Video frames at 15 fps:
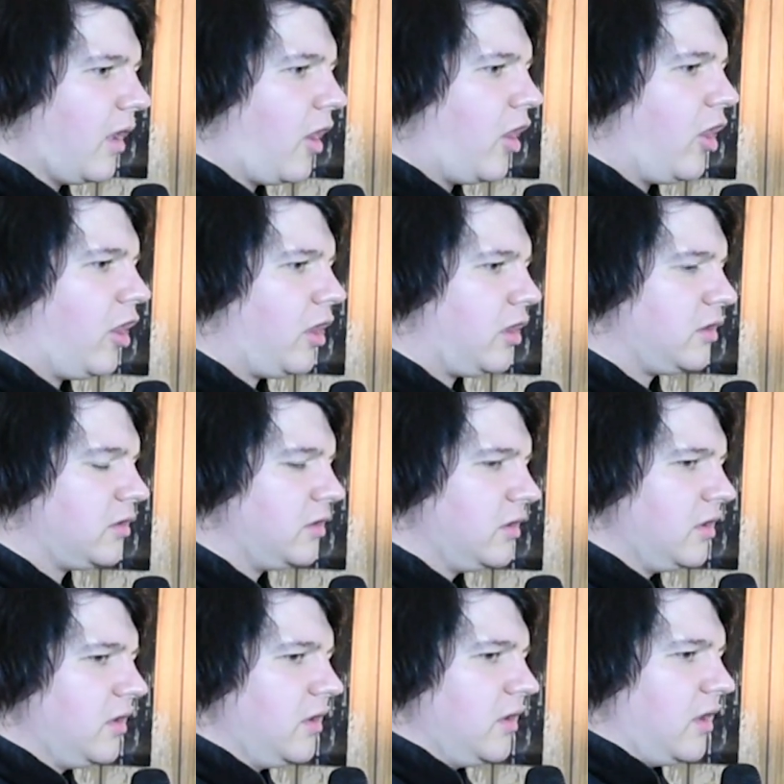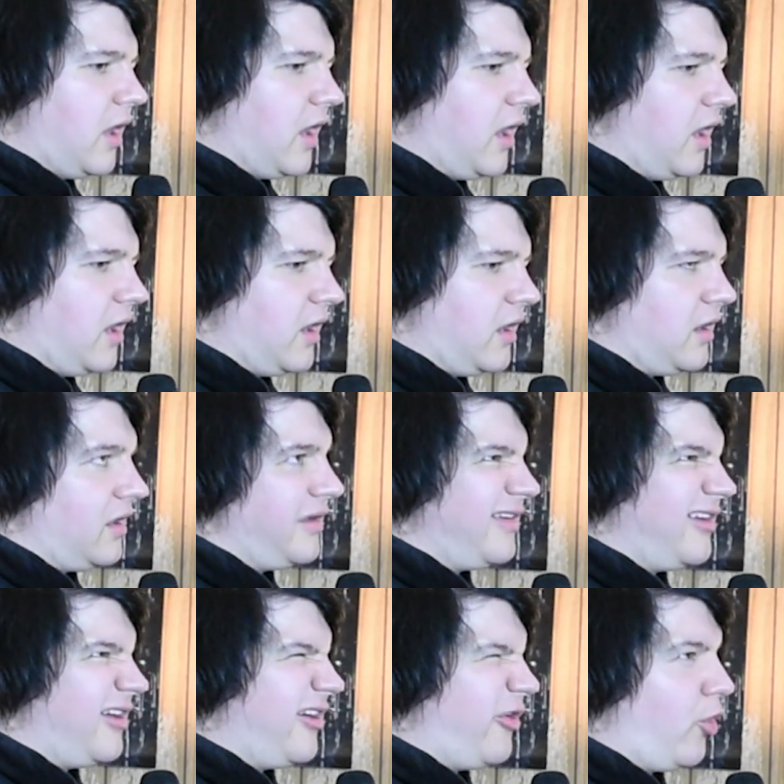all
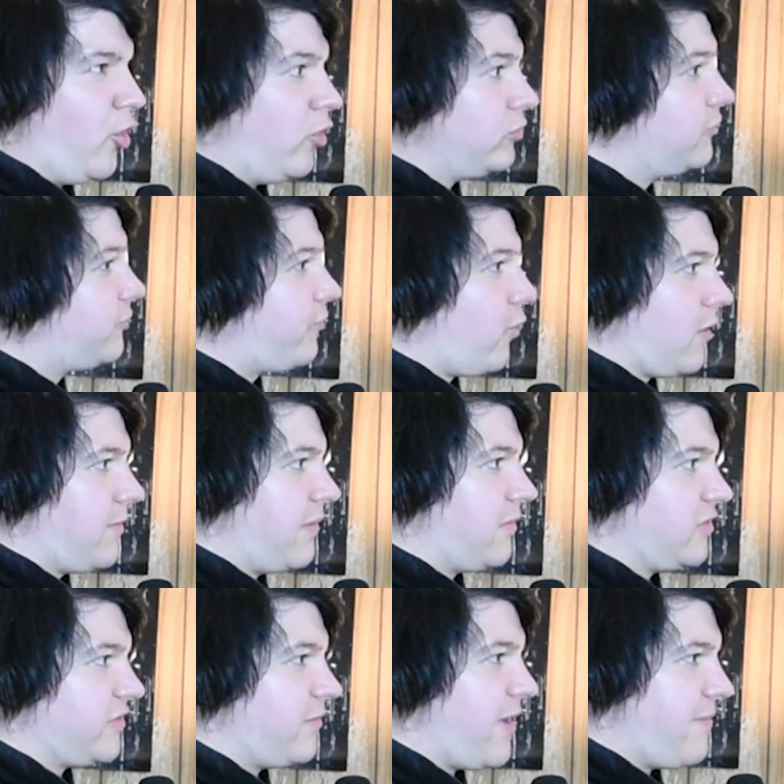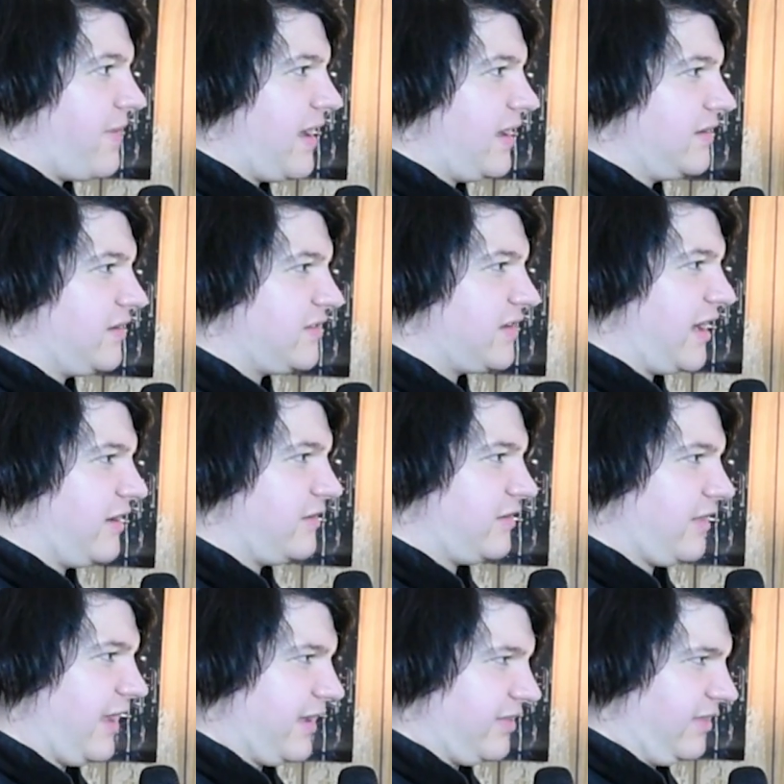old 4 members of my band decided
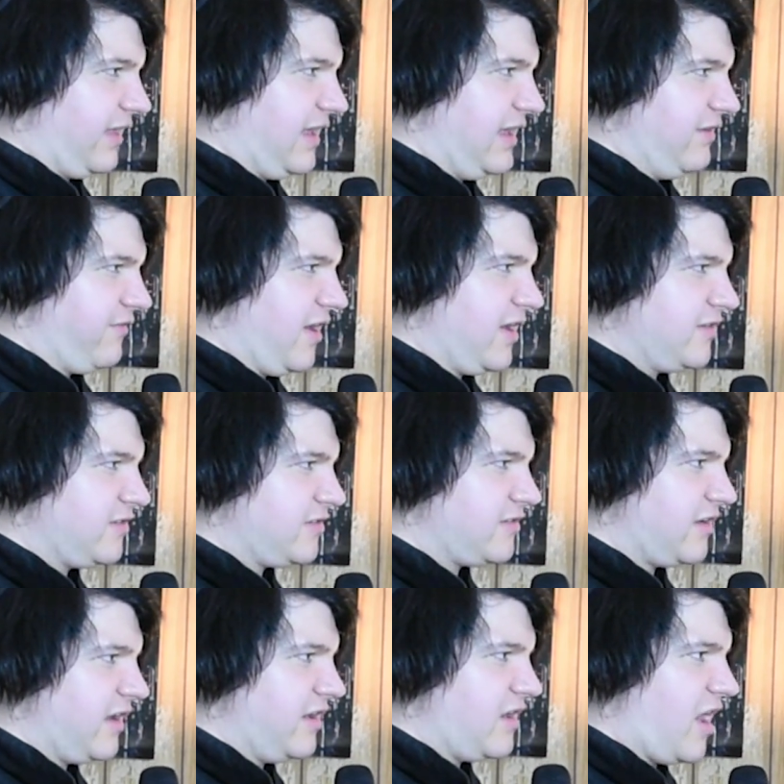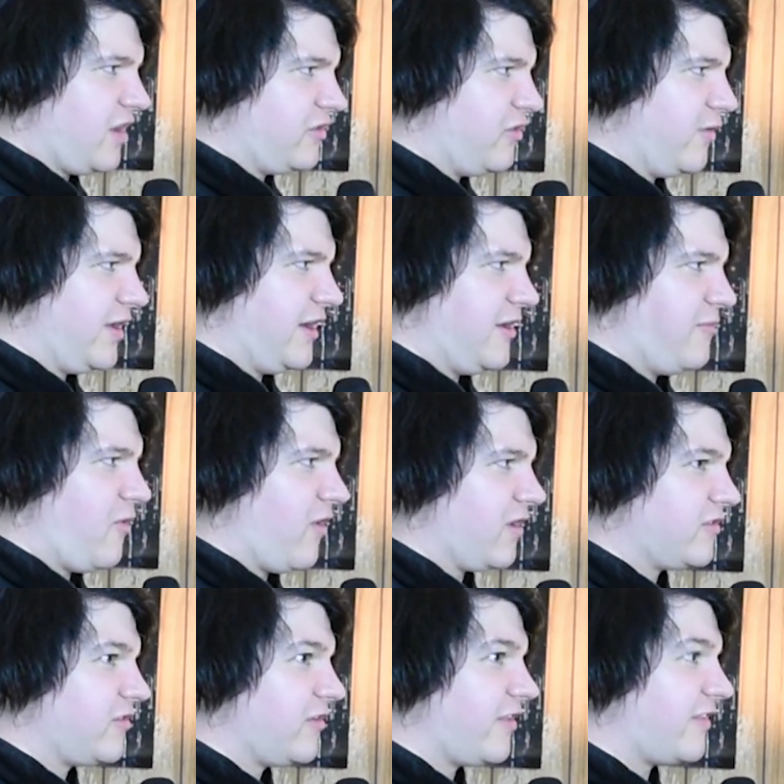to like leave us and not do it
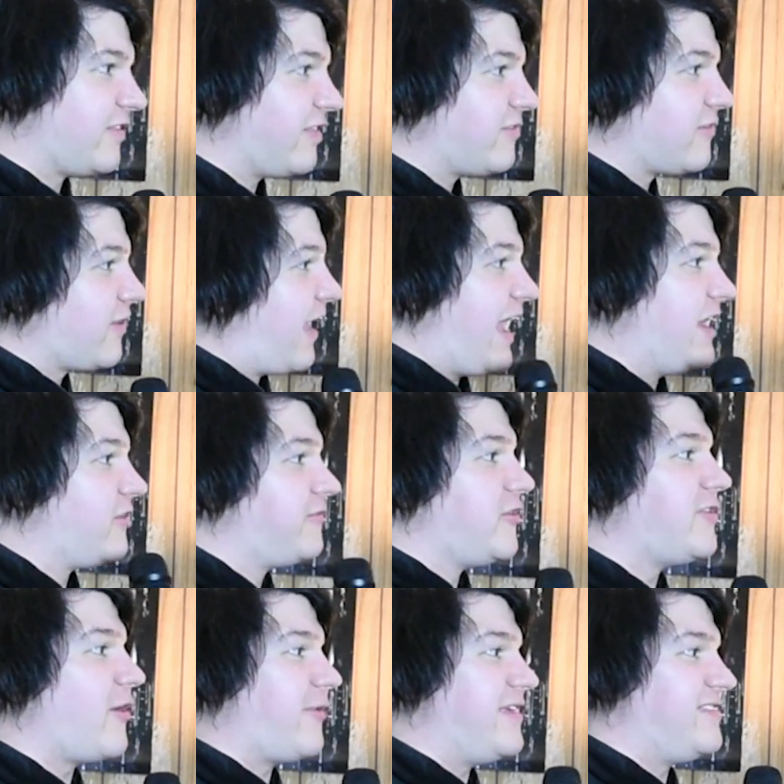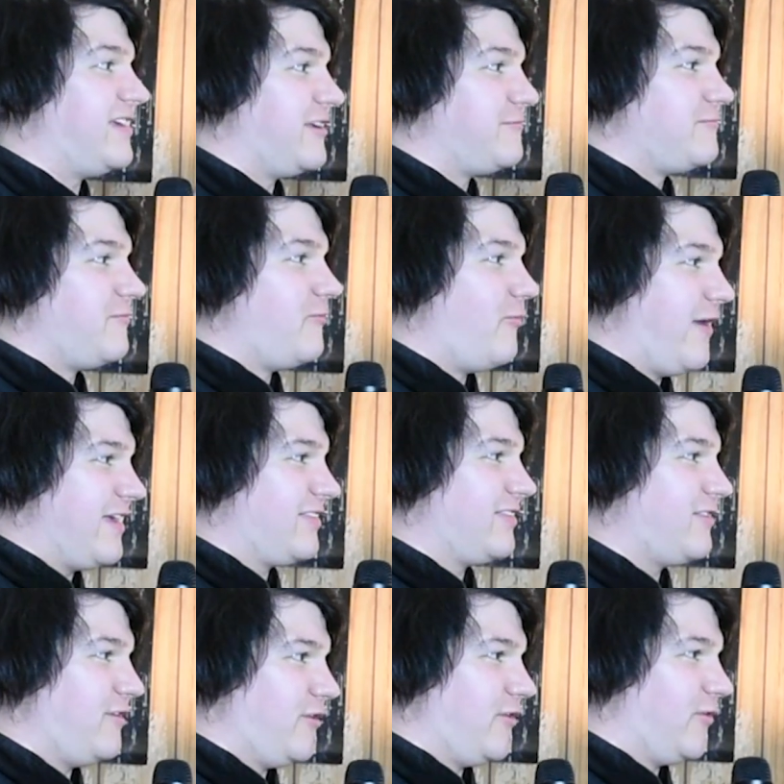anymore. So the interview that we did
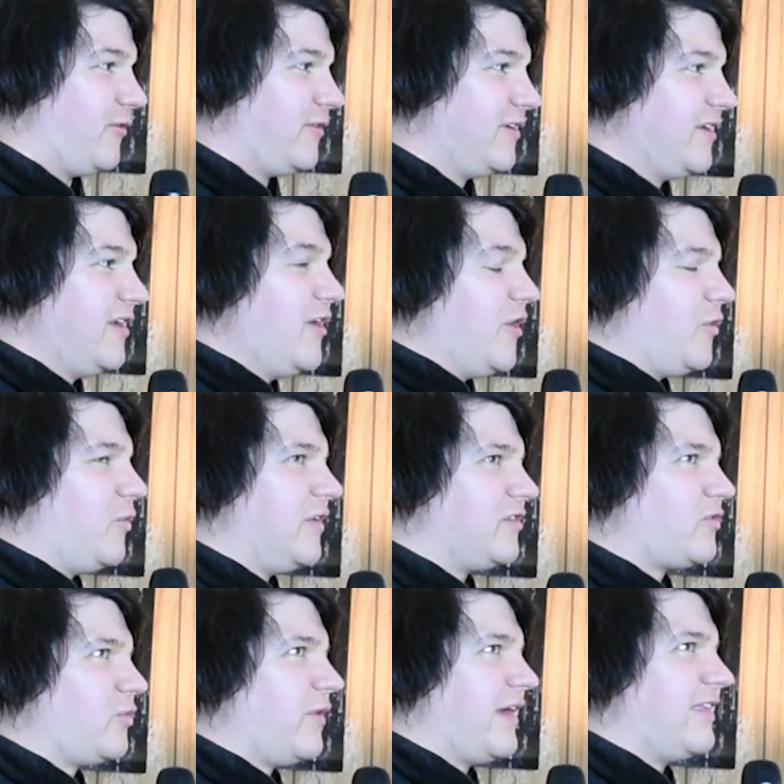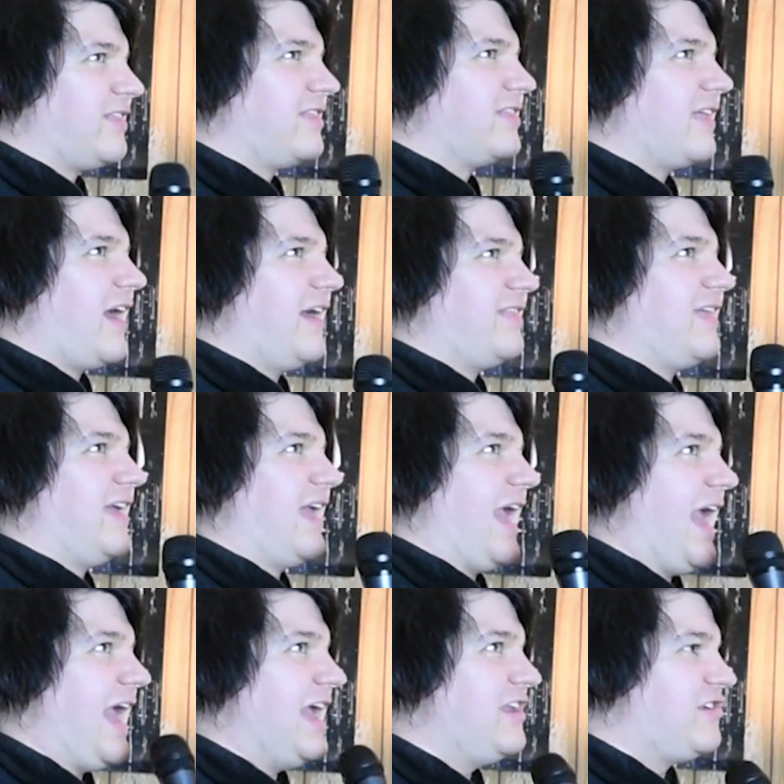with you was with, I think,
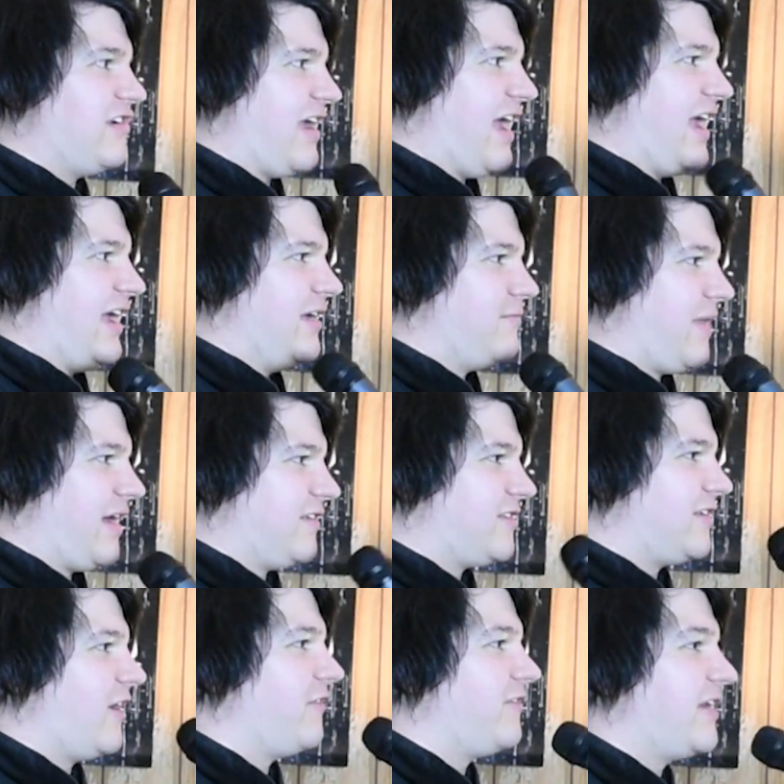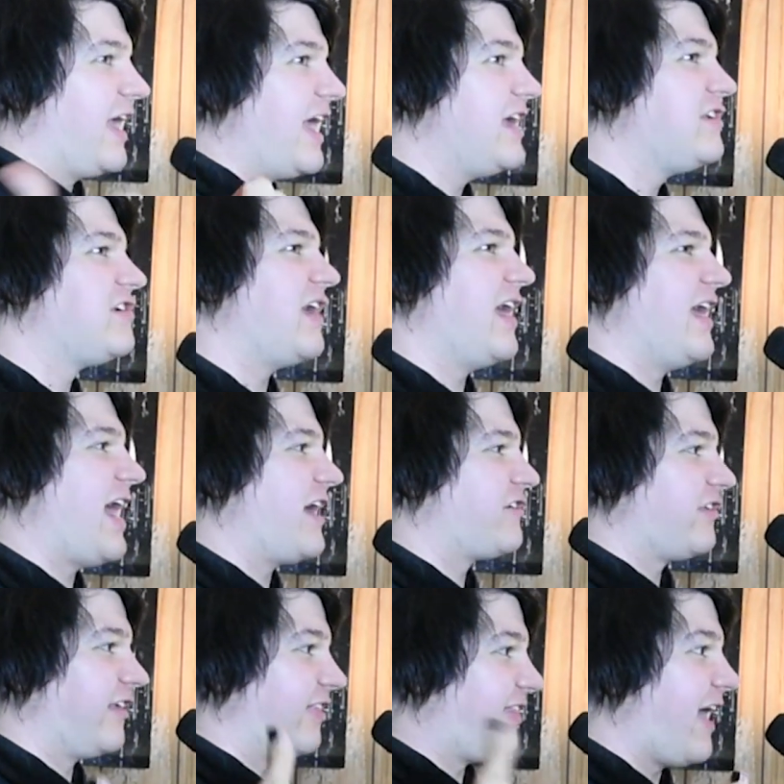AJ and myself, and AJ
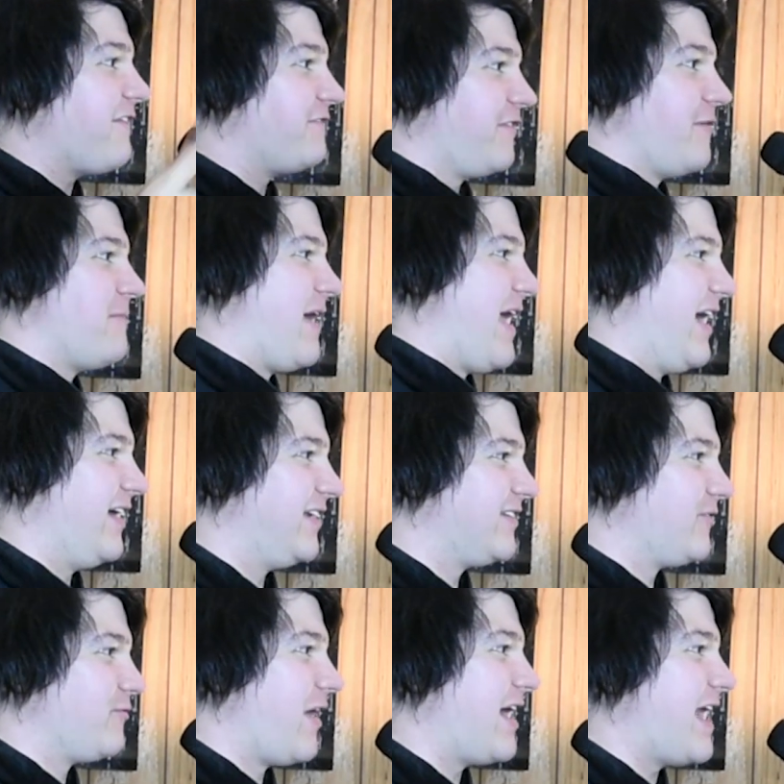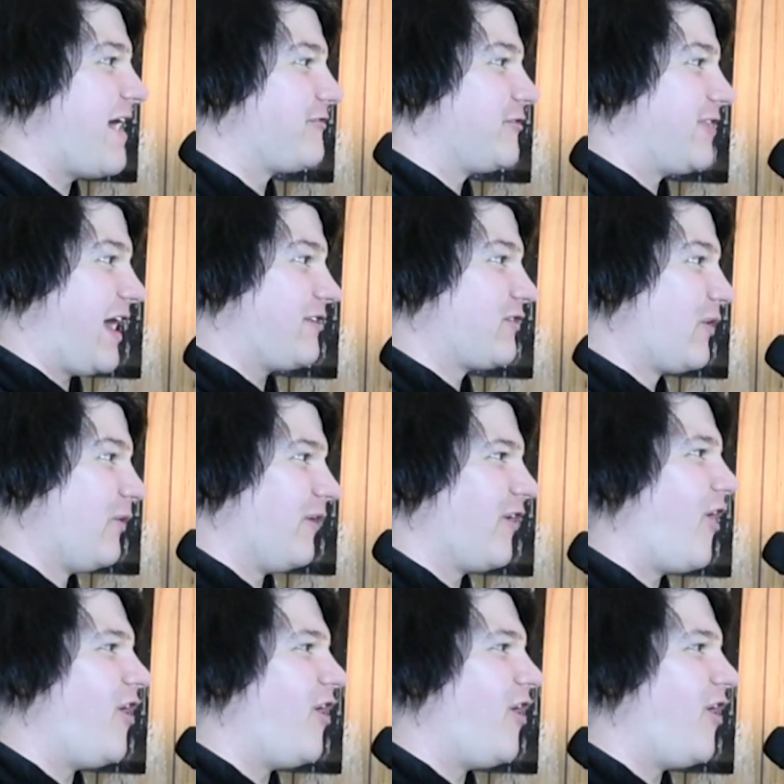actually left the band right after that tour.